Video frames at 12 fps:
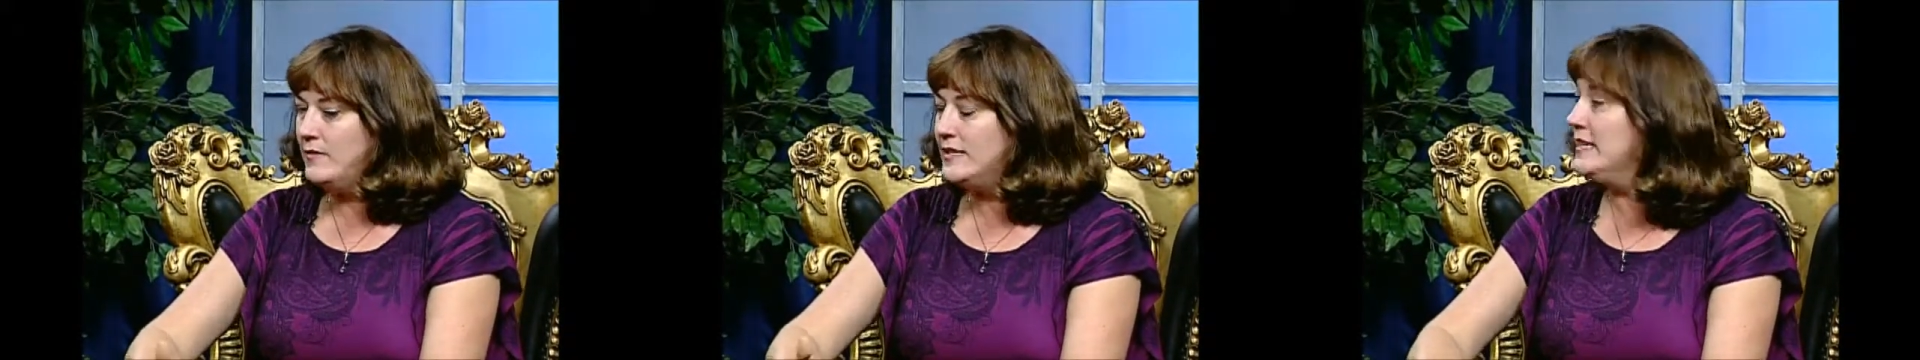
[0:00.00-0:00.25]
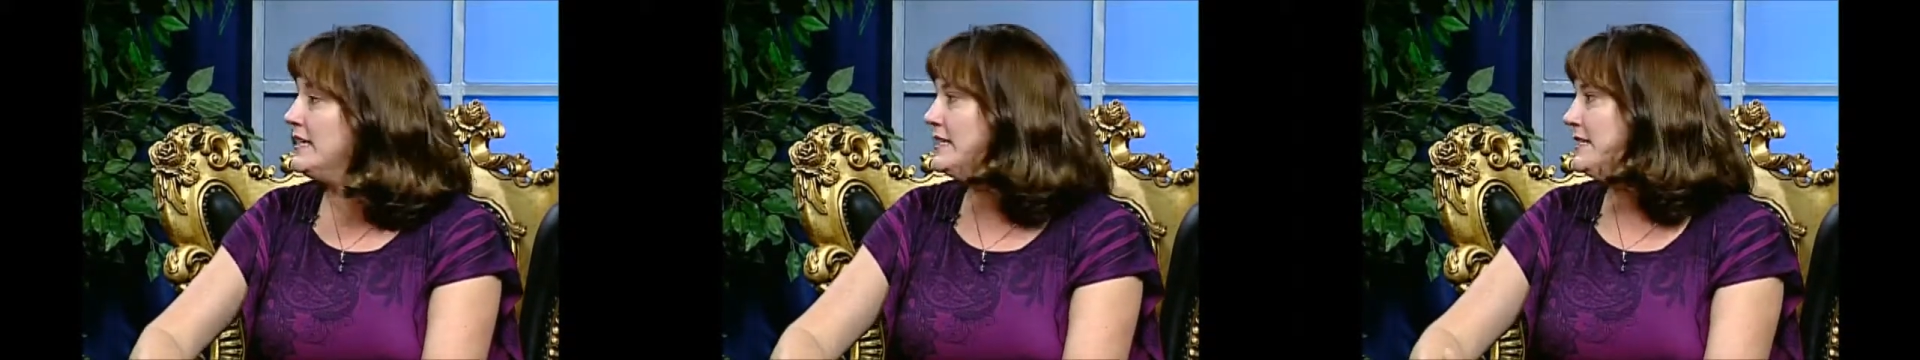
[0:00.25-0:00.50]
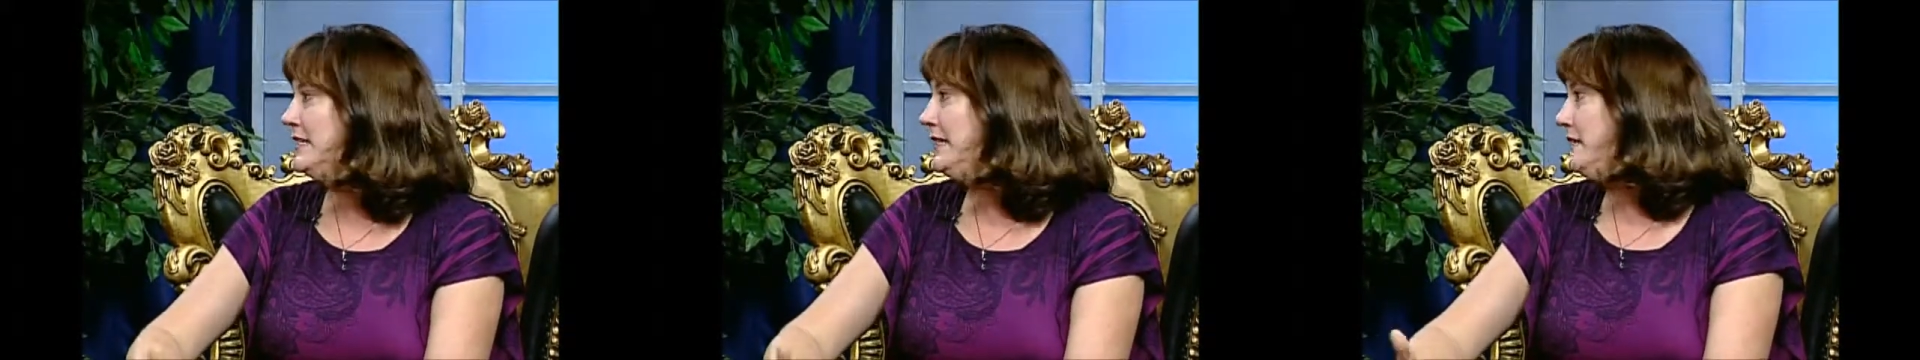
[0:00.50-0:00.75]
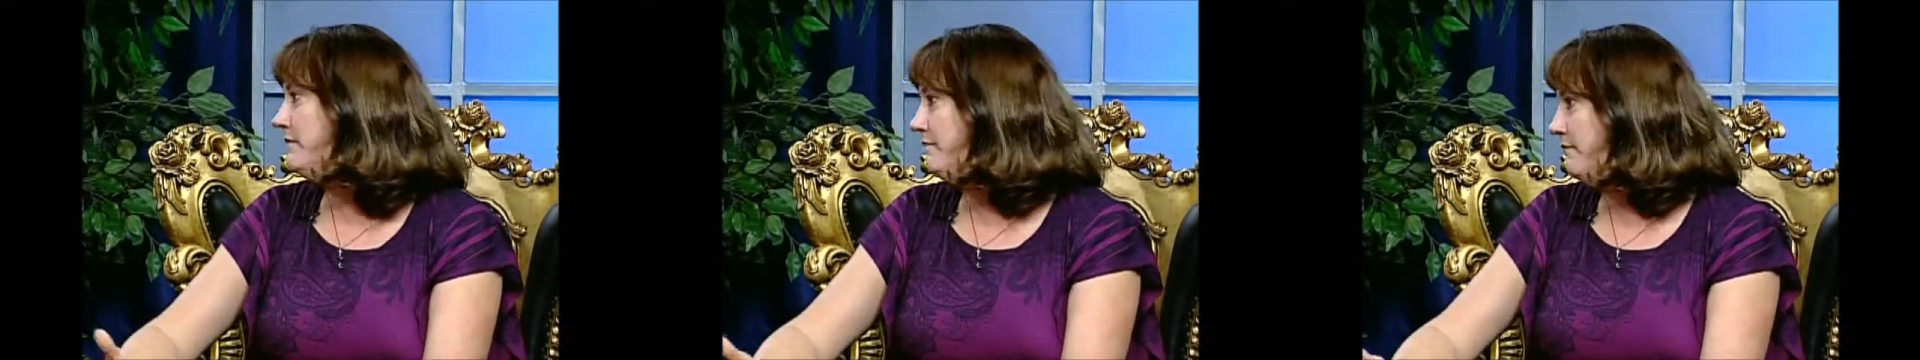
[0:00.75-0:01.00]

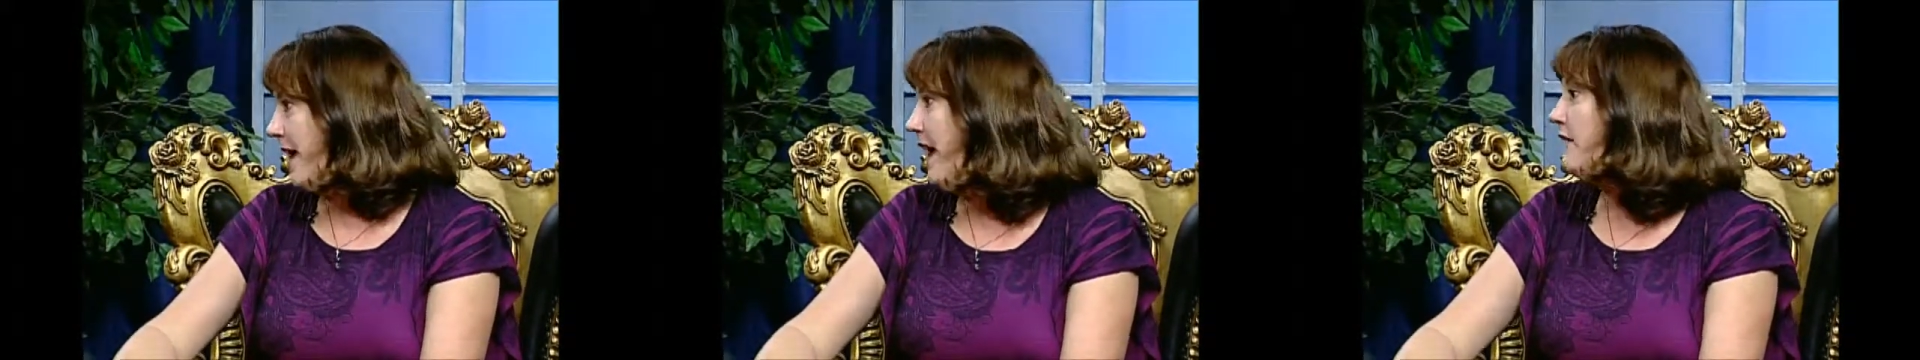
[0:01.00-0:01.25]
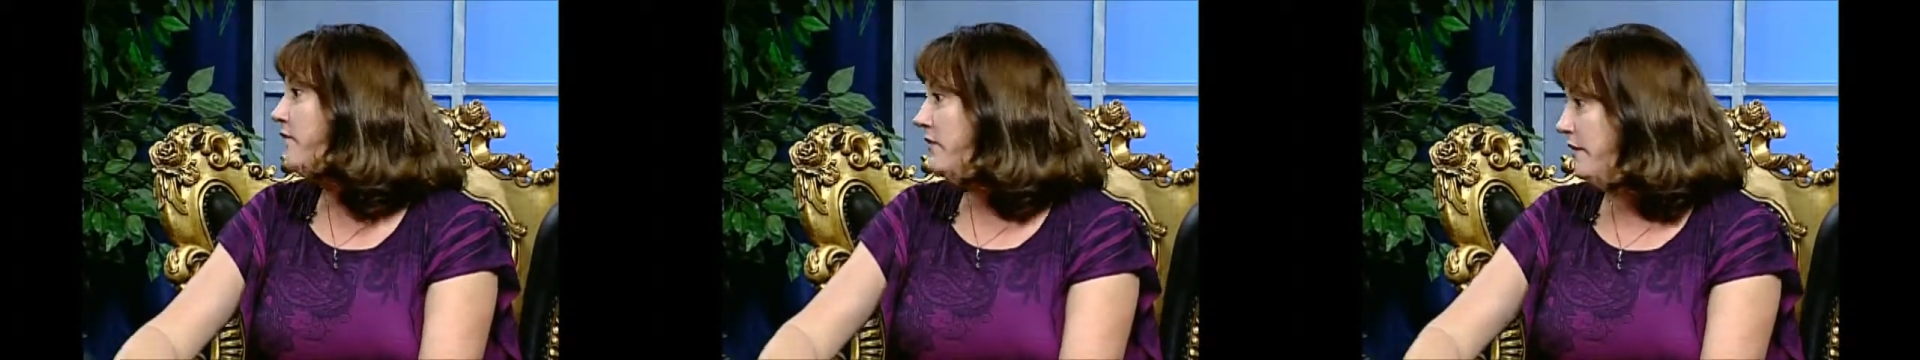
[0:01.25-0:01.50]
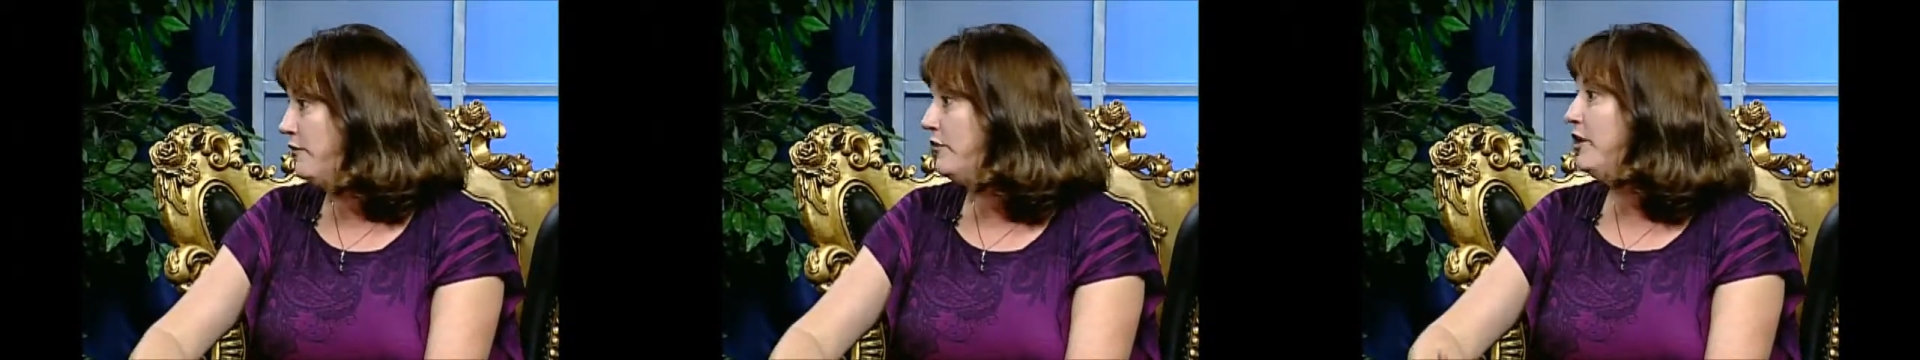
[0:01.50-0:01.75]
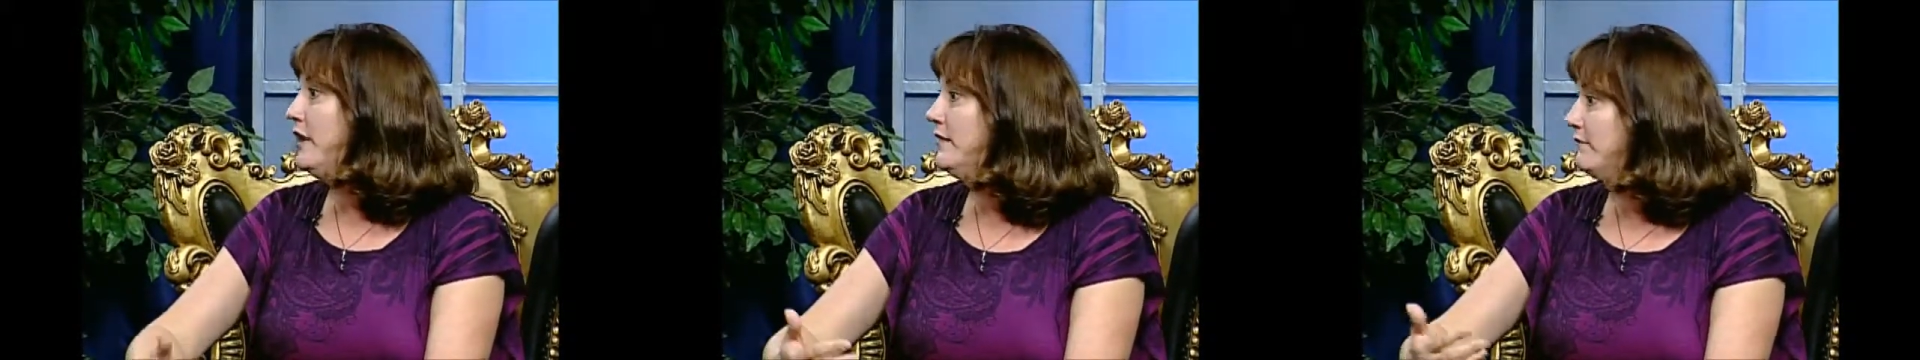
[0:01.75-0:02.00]
60 five wow,
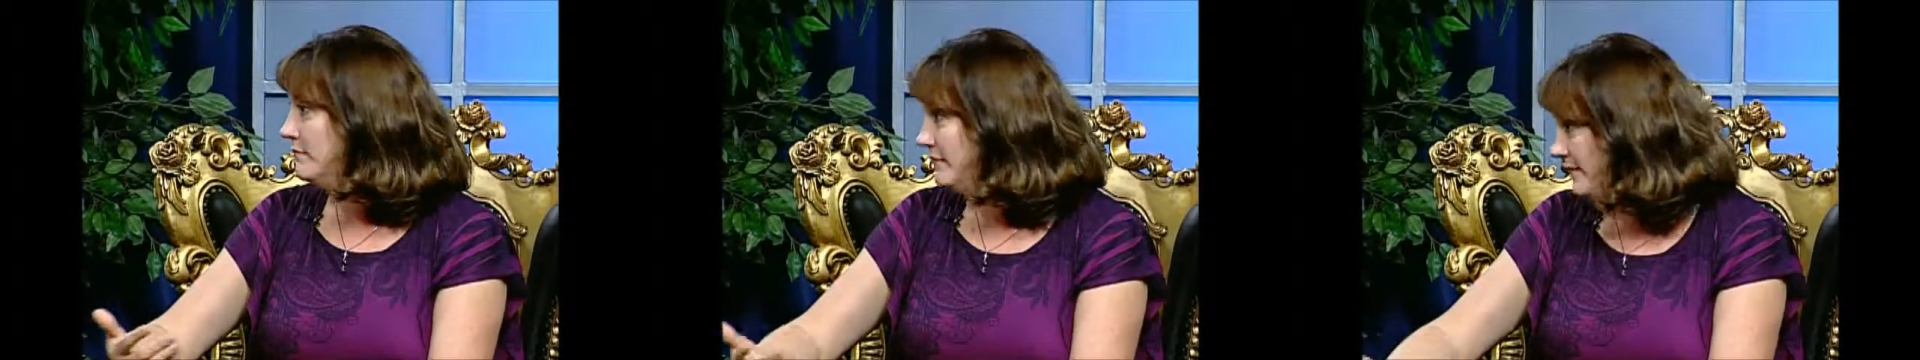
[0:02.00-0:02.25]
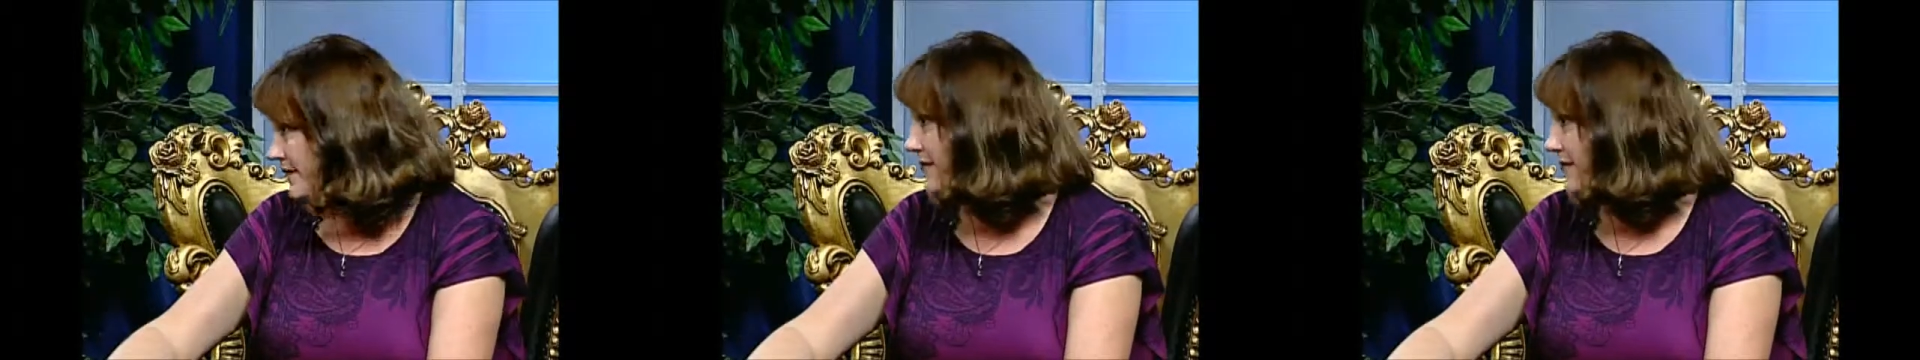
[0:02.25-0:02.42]
different really?